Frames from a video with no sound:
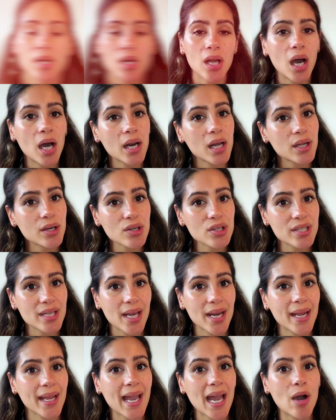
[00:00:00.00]
not
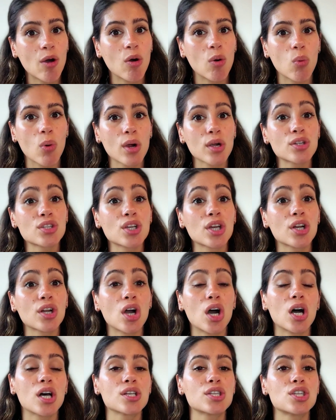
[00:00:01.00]
understanding how it works could
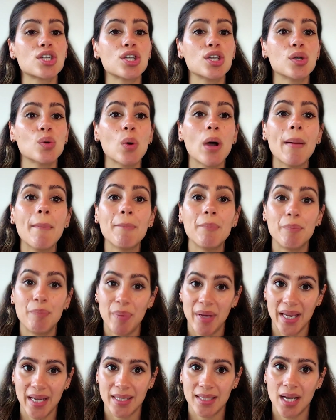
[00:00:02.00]
cost you
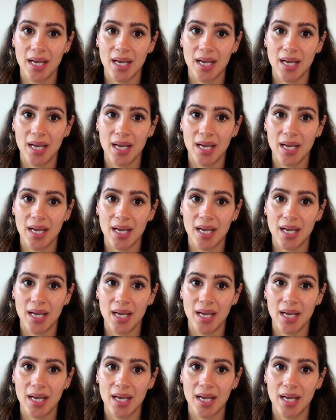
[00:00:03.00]
big